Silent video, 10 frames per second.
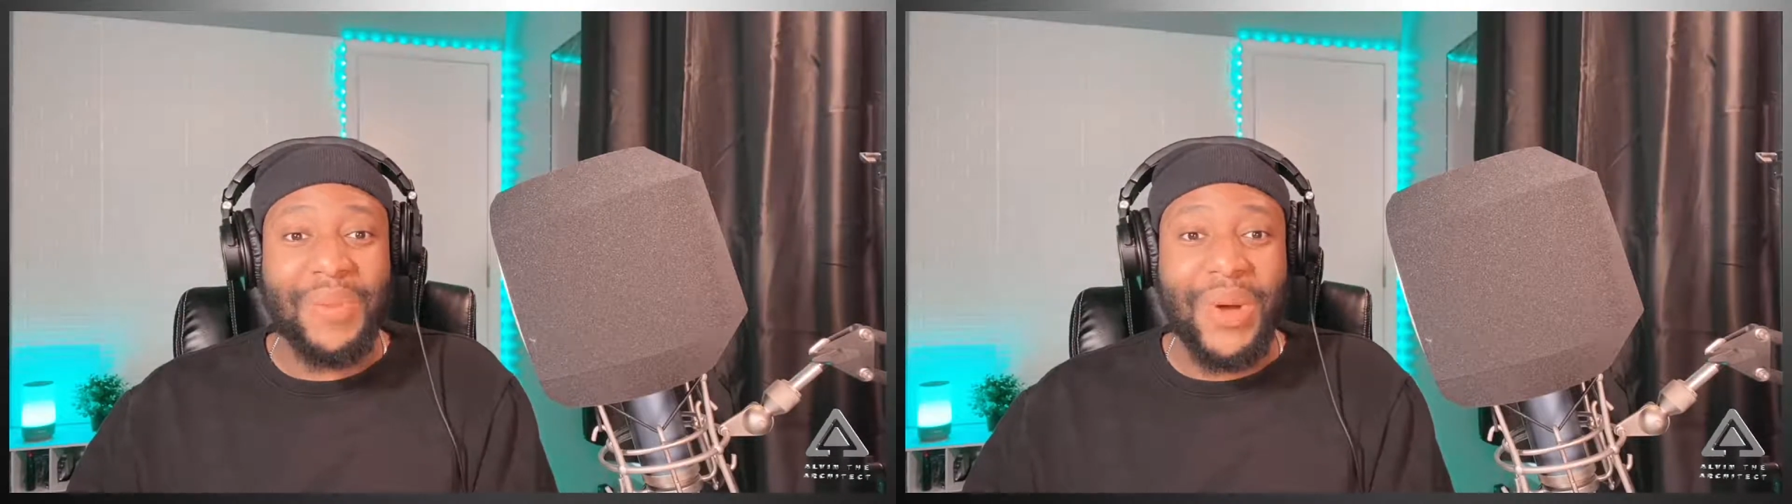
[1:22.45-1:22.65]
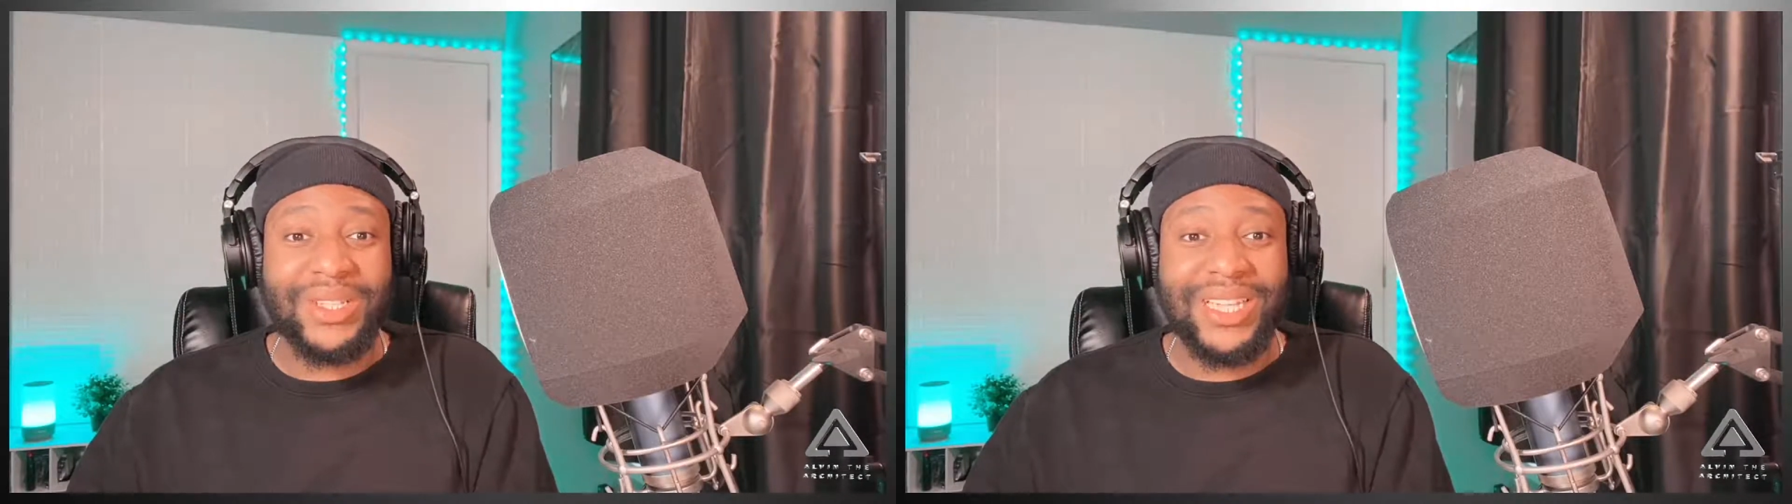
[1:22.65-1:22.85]

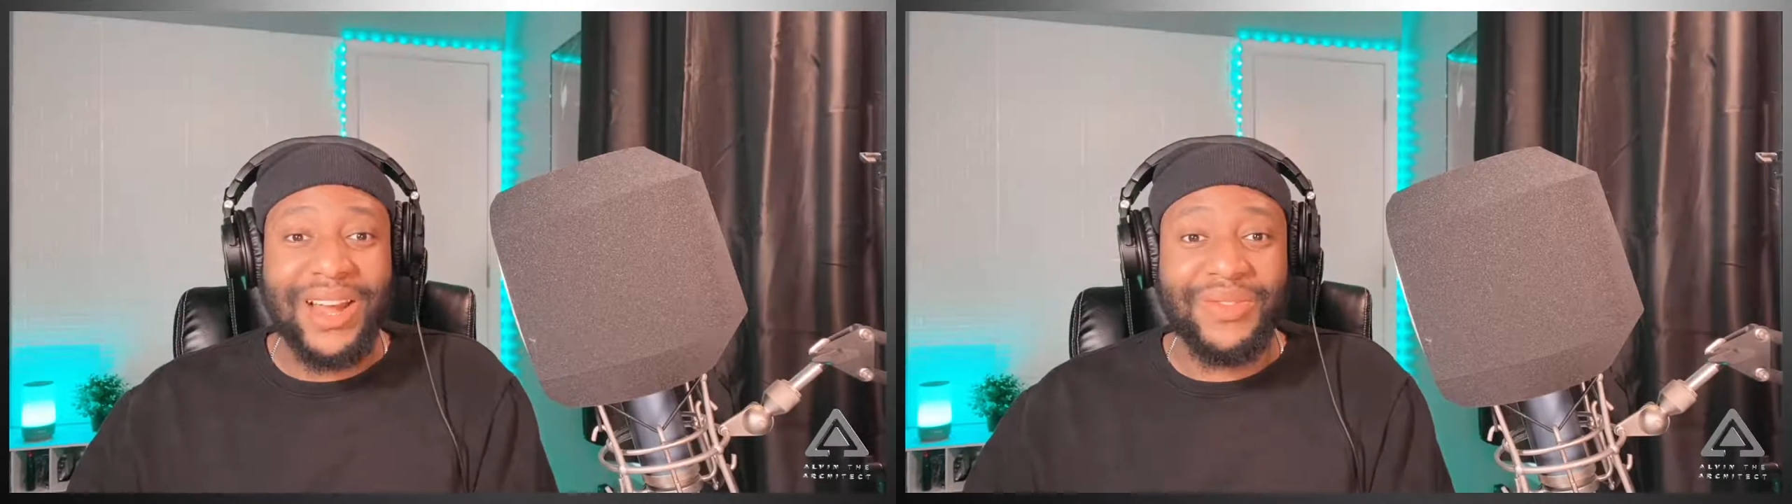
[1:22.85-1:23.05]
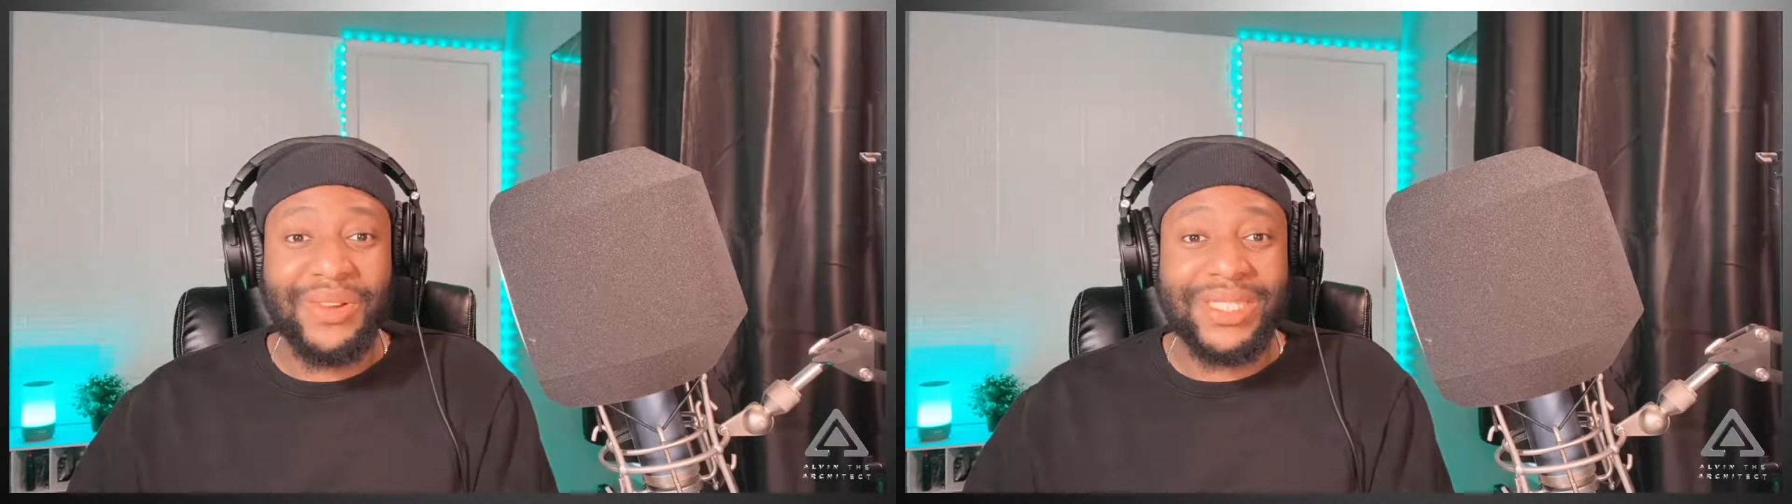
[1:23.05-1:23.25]

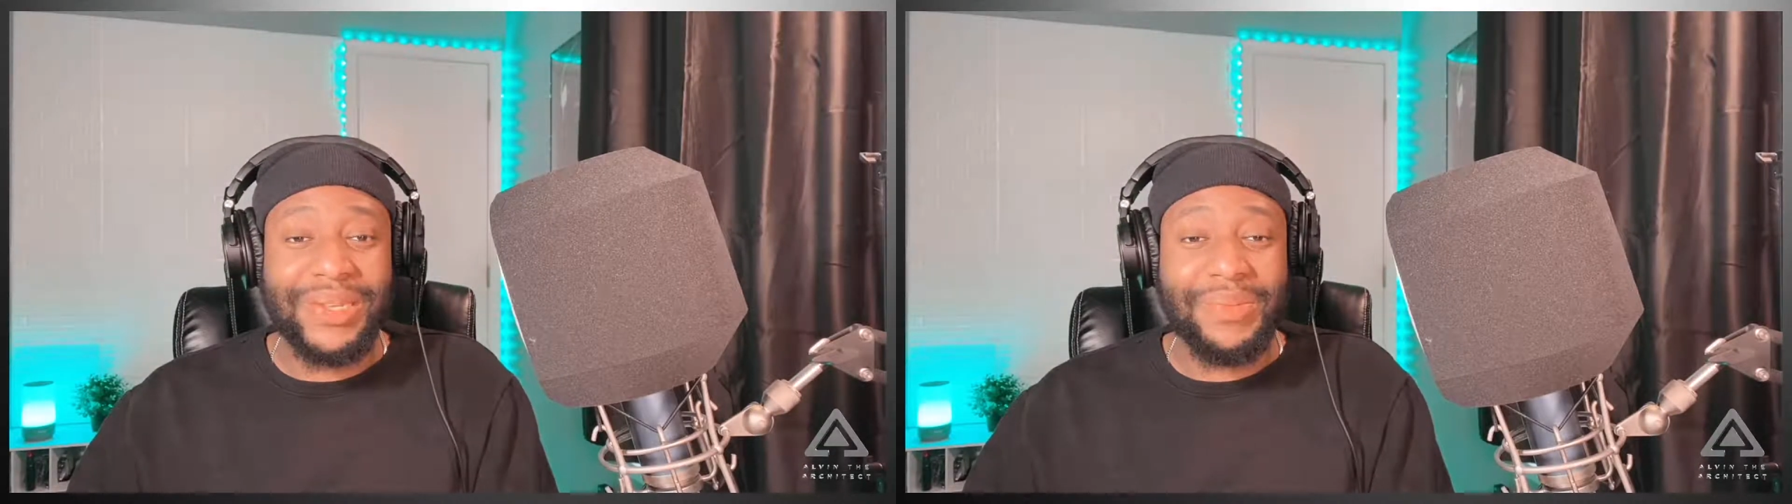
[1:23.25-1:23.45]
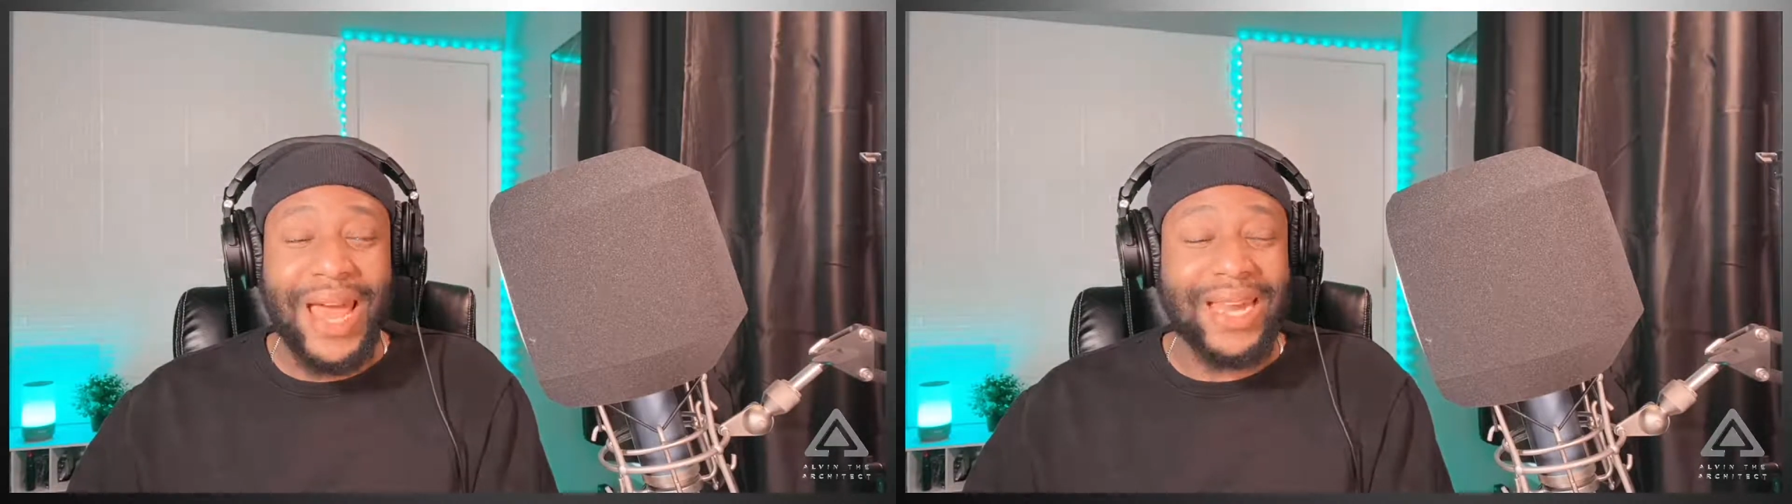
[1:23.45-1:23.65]
Multiverse
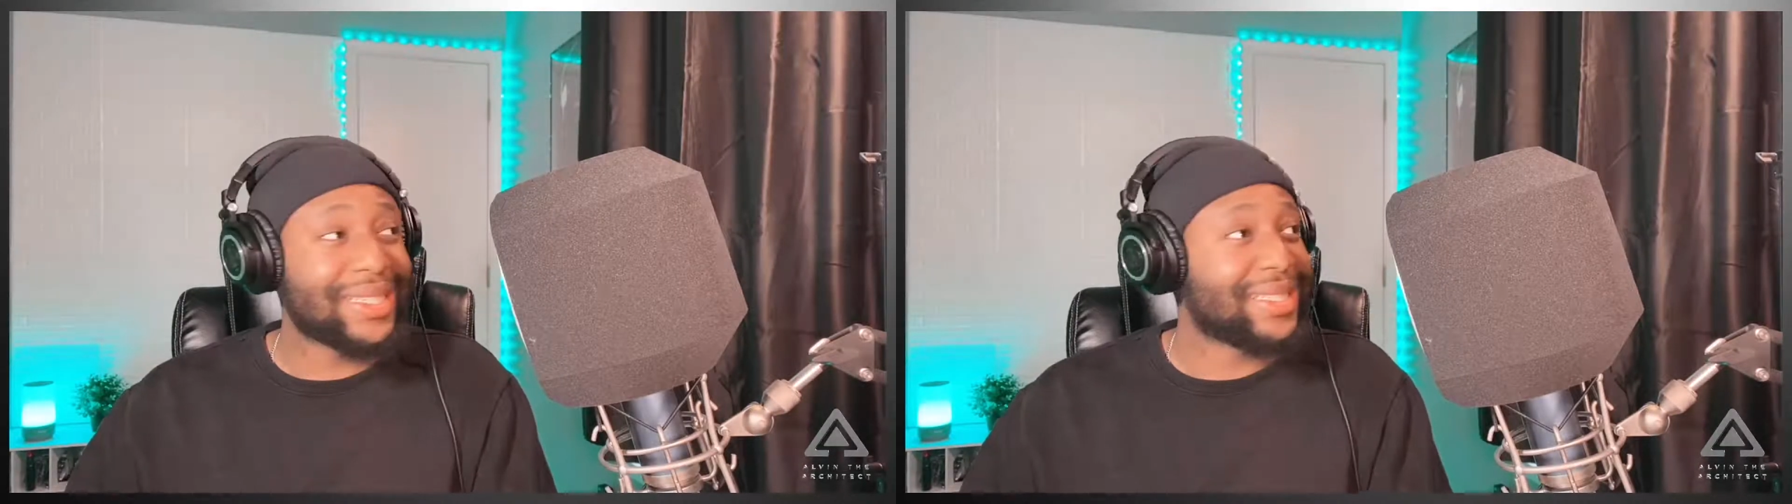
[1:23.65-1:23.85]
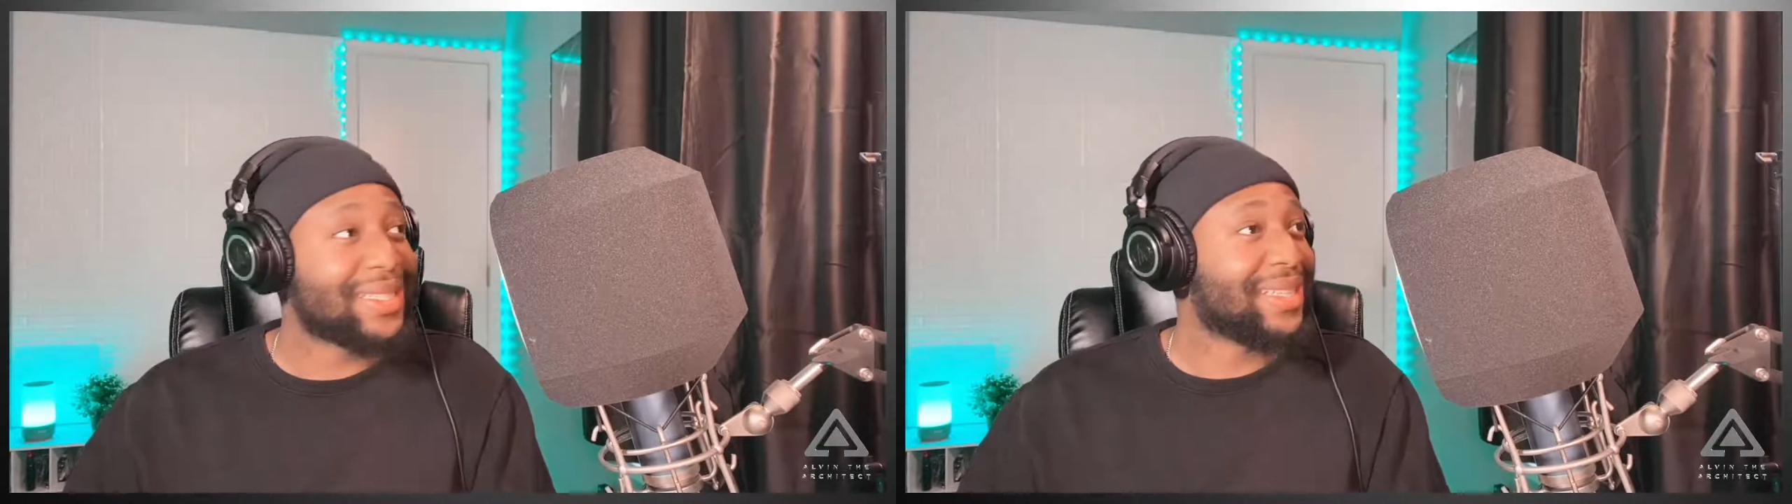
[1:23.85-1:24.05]
of
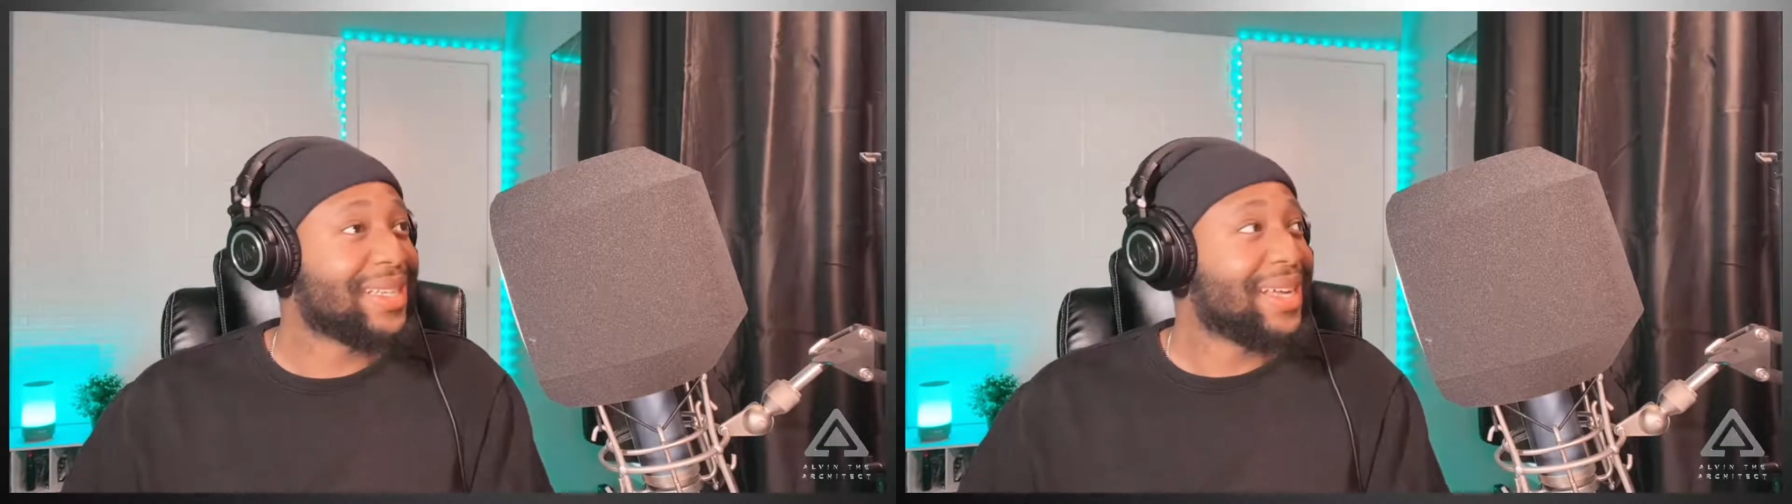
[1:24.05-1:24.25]
Madness.